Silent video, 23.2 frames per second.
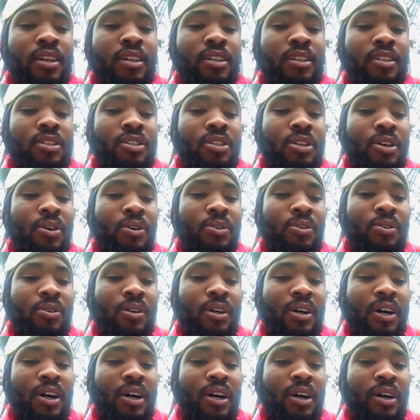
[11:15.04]
So
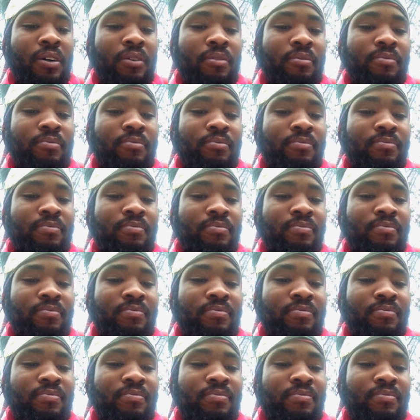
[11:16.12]
now
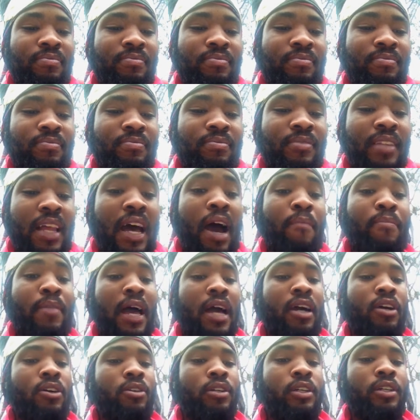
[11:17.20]
I'm
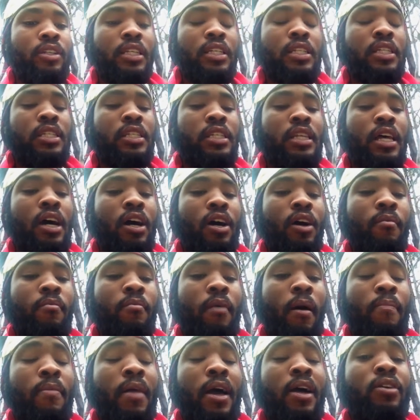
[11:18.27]
not gonna give
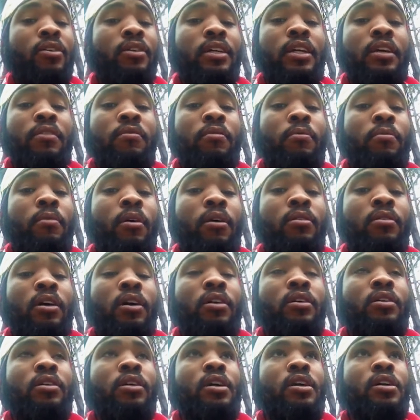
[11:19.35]

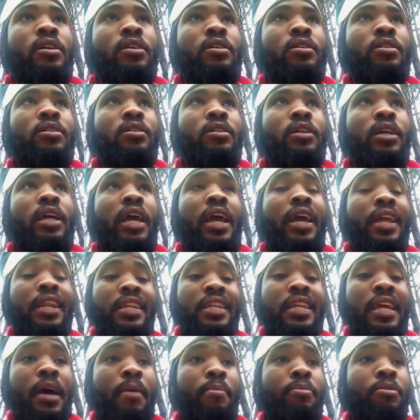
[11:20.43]
a
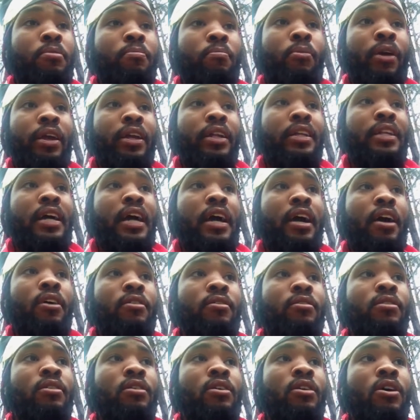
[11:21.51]
in-depth breakdown
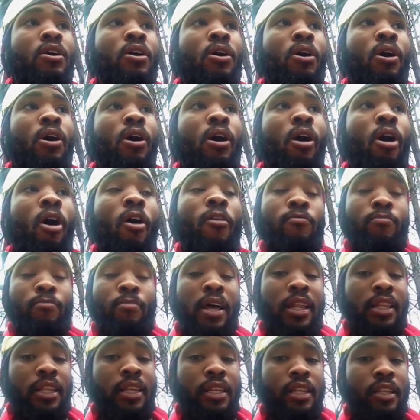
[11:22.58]
of
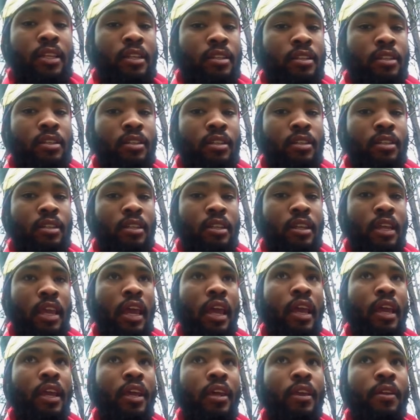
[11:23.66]
melanin.
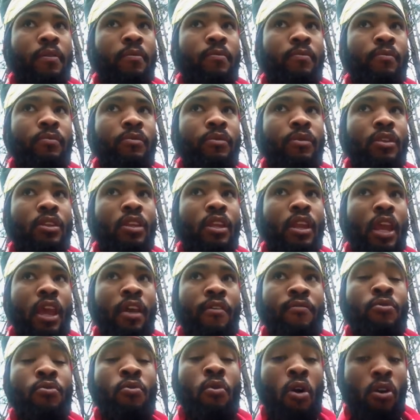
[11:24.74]
And
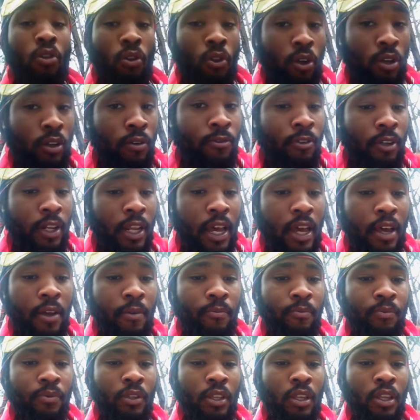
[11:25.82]
if you are looking for that,
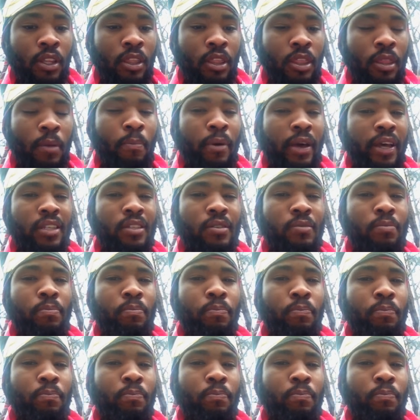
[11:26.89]
the best,